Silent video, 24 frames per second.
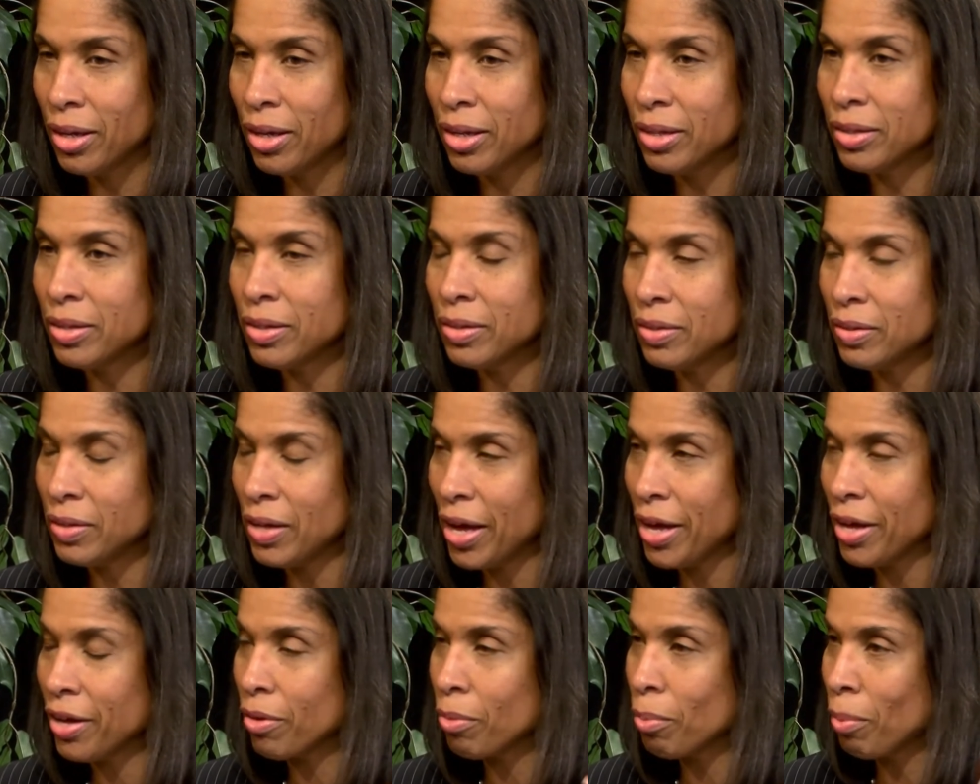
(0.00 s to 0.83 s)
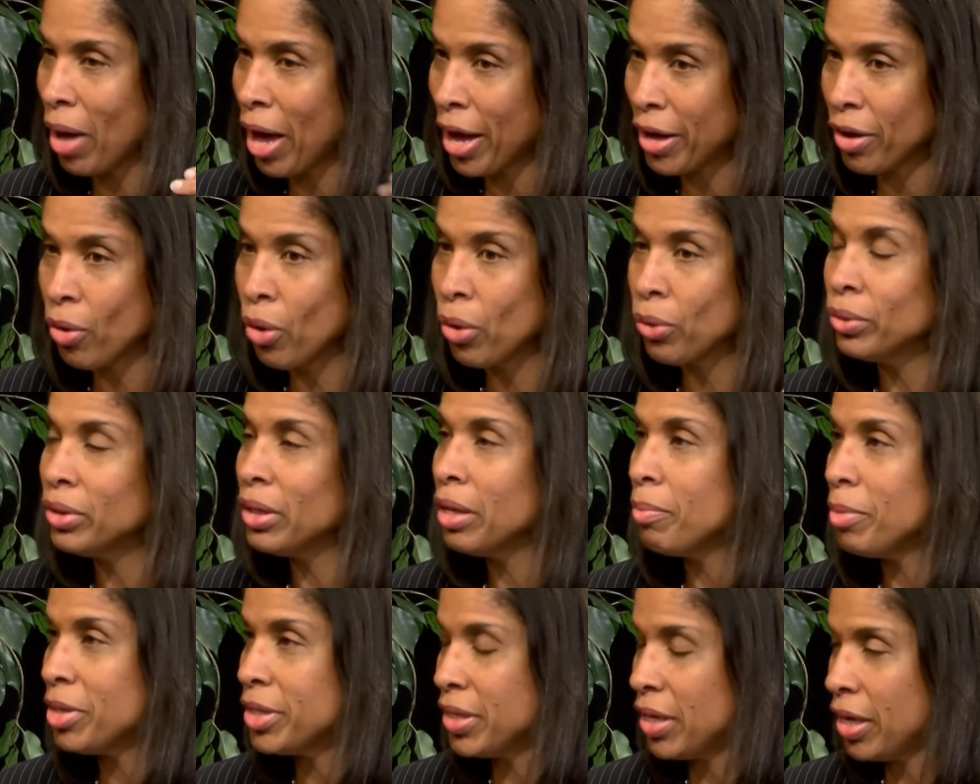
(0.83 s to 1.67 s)
to take my own
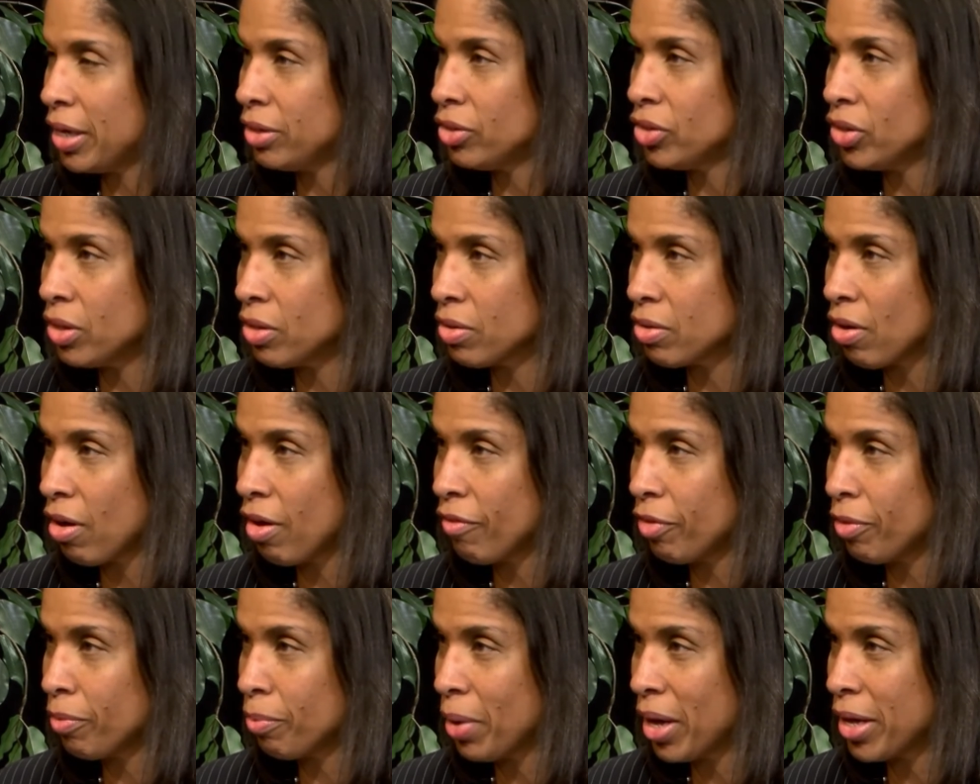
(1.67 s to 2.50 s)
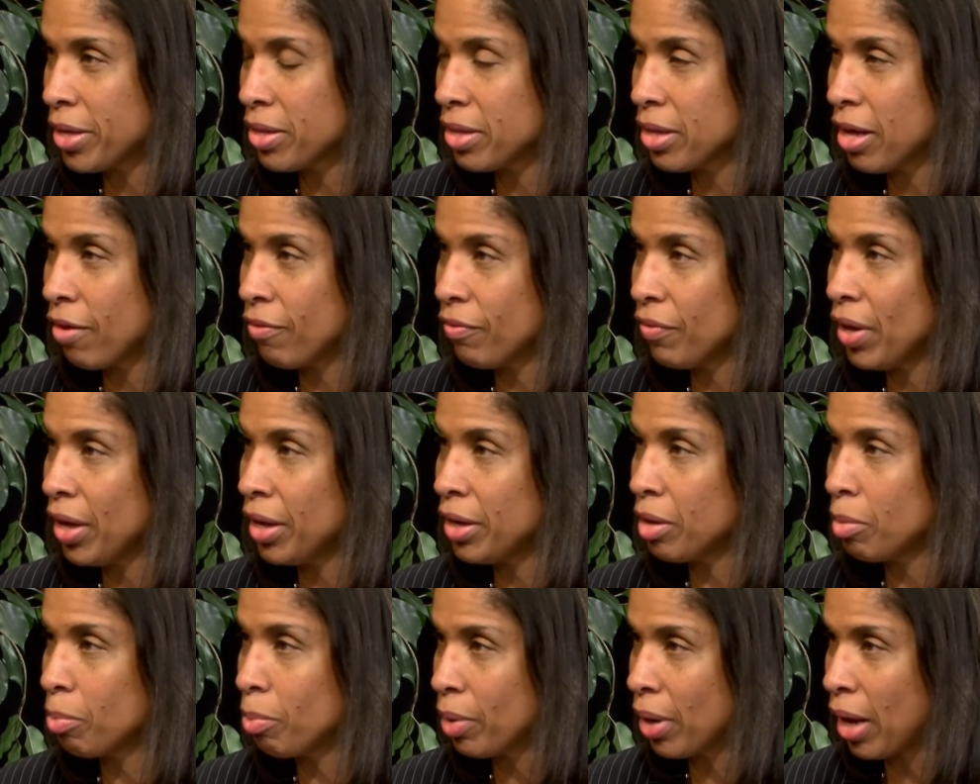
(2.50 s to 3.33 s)
limitations off of myself
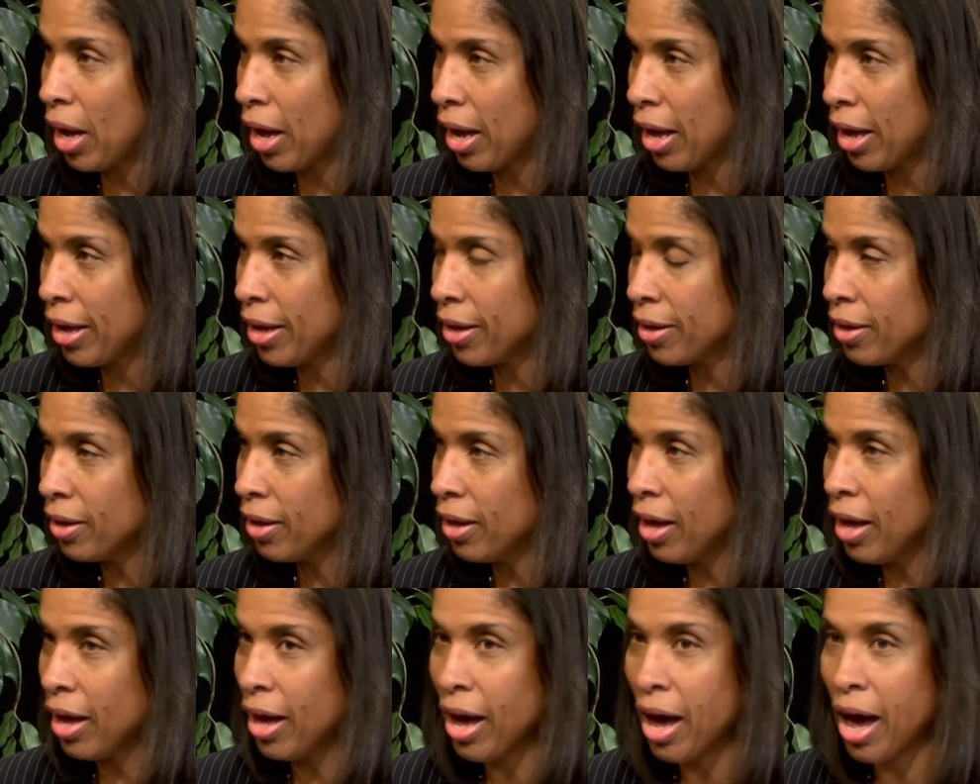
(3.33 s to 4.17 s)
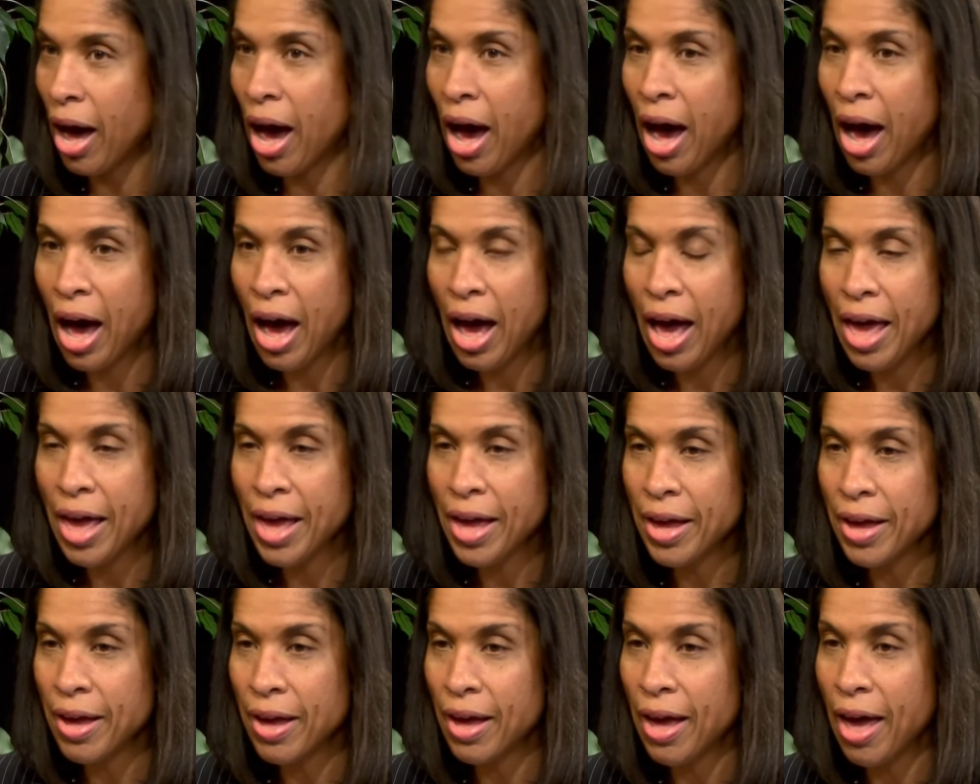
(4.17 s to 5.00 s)
and apply,
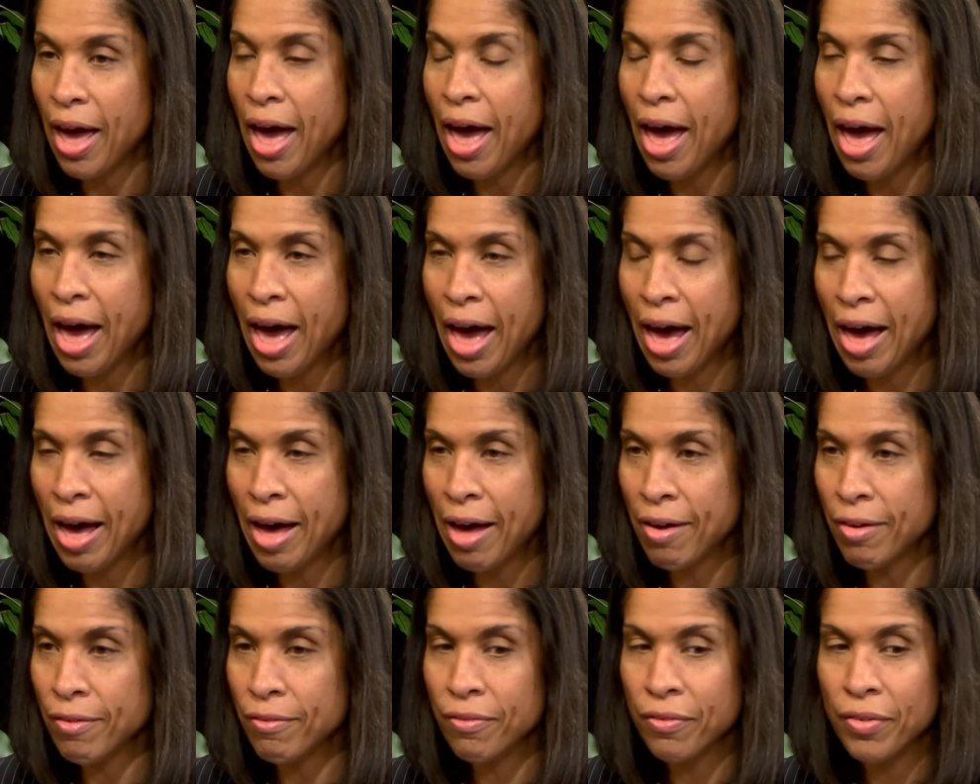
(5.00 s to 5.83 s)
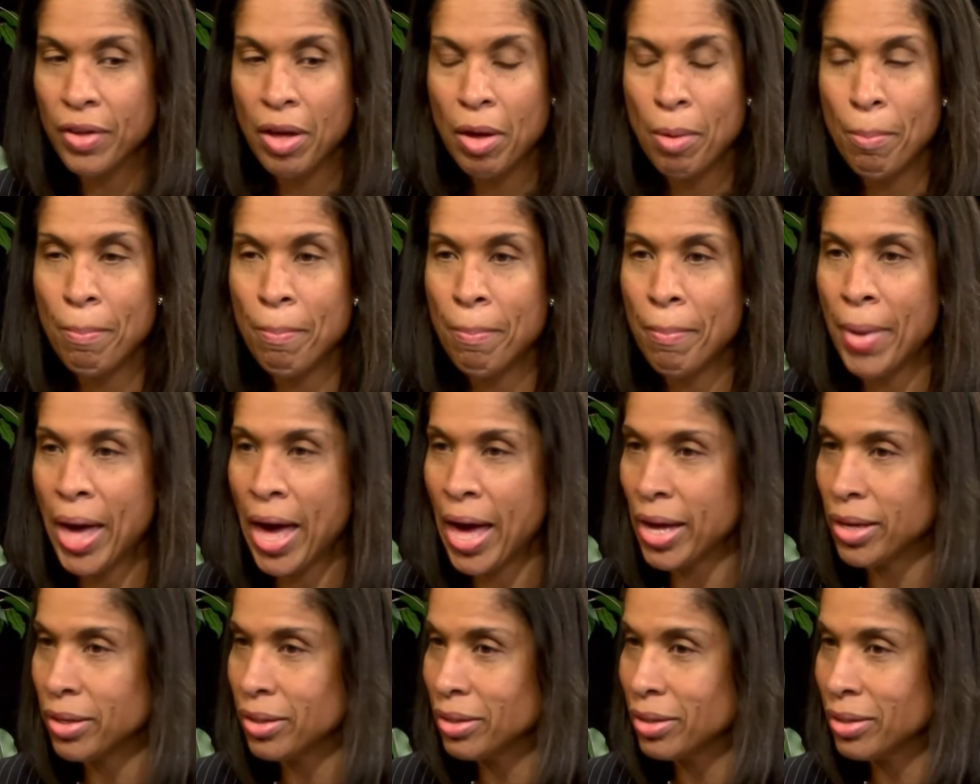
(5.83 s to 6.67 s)
I have
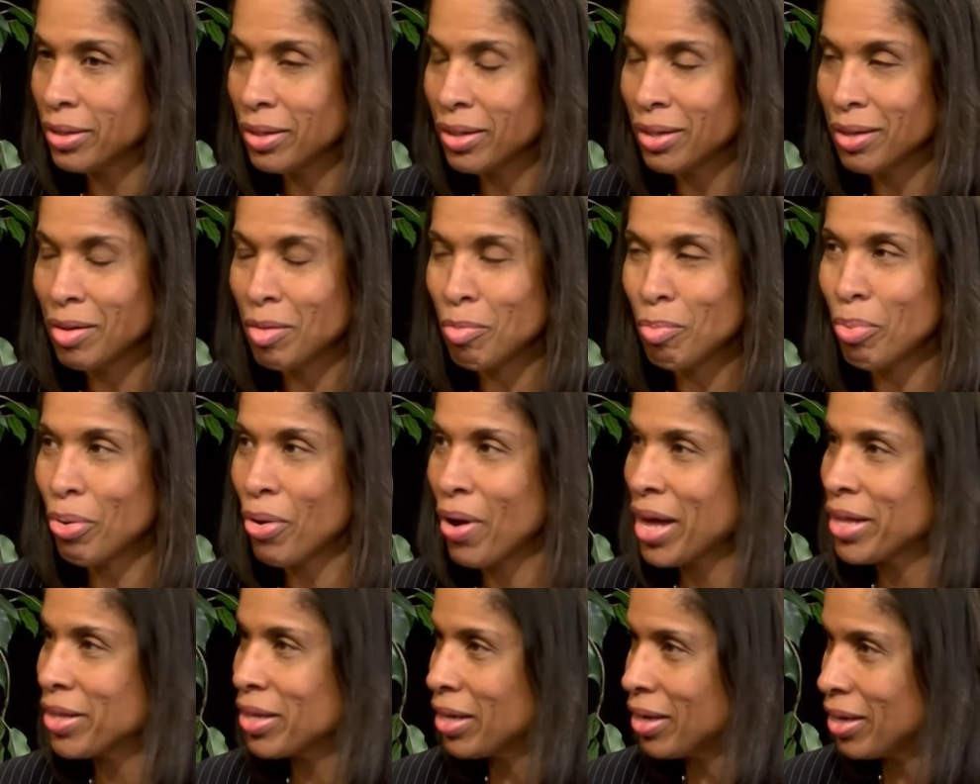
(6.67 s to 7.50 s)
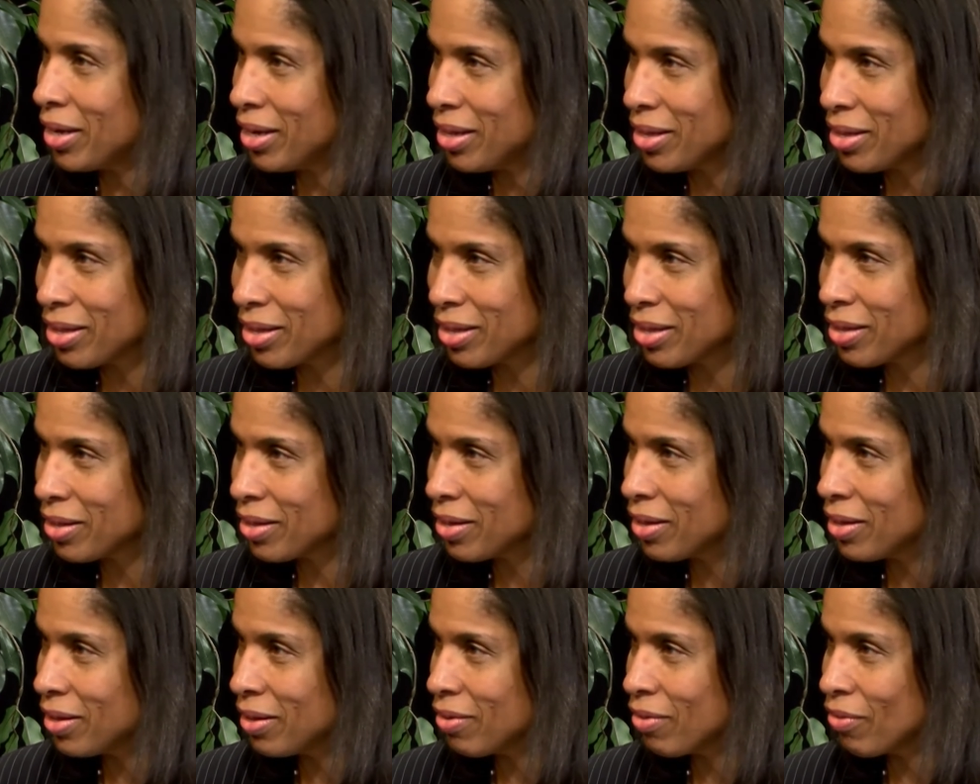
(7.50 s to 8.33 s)
met presidents,
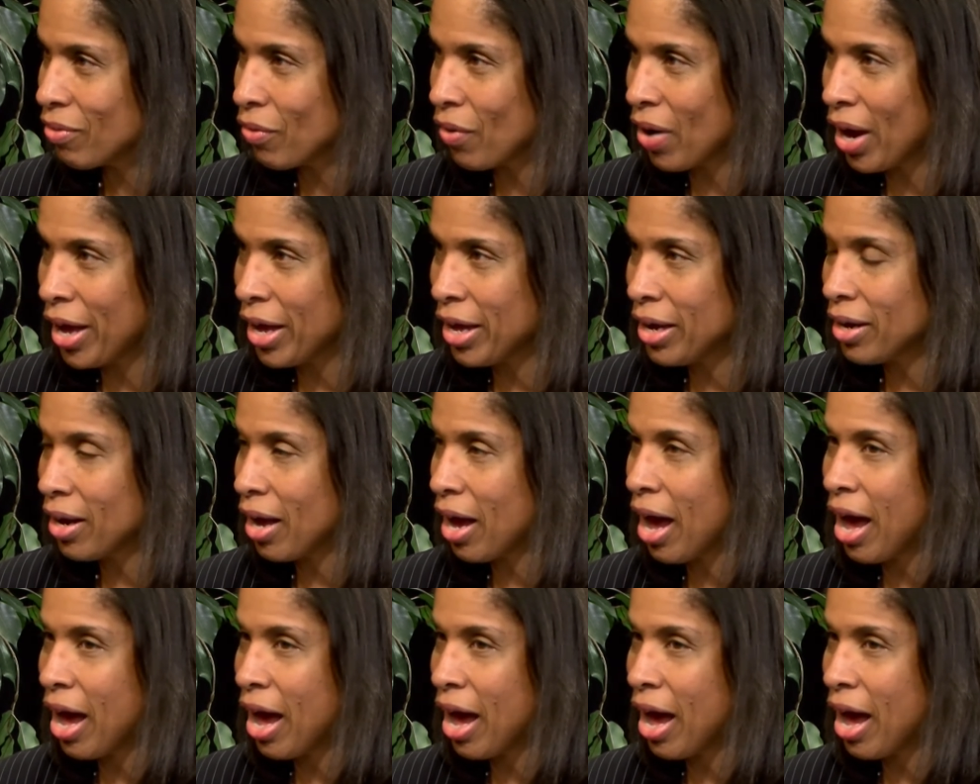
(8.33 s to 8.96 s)
right?